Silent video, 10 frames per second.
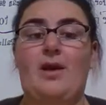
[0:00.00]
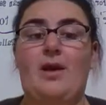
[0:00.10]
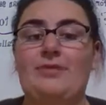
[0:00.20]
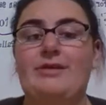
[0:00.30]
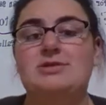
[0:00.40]

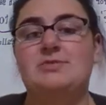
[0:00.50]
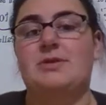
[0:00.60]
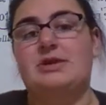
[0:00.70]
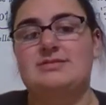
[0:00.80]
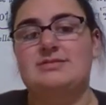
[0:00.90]
their
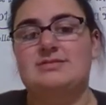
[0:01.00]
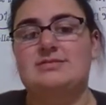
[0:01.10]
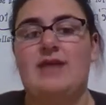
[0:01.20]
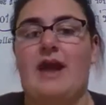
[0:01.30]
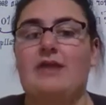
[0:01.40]
experiences in
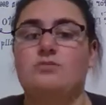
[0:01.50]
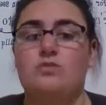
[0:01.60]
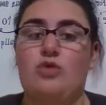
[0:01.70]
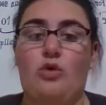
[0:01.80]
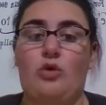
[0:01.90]
that
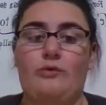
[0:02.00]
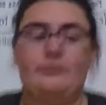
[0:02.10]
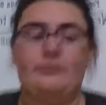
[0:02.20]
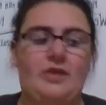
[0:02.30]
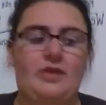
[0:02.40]
role for the
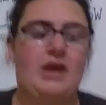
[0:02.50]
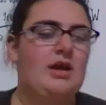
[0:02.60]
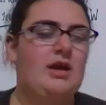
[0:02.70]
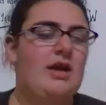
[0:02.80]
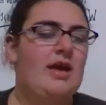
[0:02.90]
year.
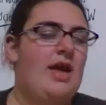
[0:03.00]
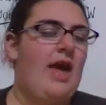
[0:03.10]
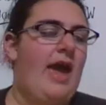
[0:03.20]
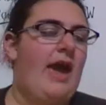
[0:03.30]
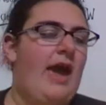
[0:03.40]

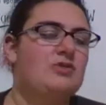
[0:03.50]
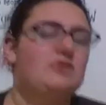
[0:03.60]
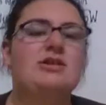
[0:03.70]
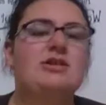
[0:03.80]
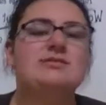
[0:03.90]
After that
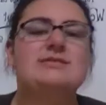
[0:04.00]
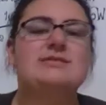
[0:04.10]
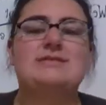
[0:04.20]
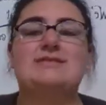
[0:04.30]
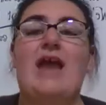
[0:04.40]
is
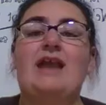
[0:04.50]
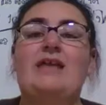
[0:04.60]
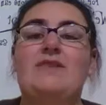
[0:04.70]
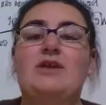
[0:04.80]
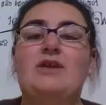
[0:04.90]
exhibits.
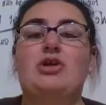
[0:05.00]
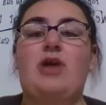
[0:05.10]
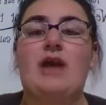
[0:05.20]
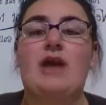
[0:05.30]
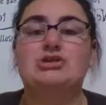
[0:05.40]
Anything you're
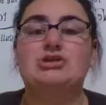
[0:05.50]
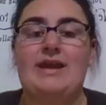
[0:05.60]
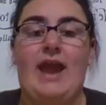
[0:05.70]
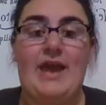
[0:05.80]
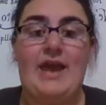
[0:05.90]
entering
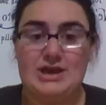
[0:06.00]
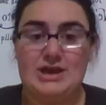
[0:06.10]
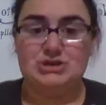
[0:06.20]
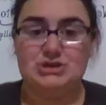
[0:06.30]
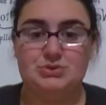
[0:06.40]

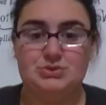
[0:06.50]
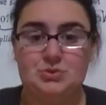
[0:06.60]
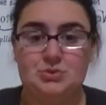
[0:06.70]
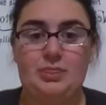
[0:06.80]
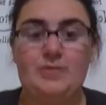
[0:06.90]
into
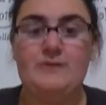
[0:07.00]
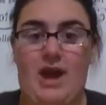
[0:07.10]
the fair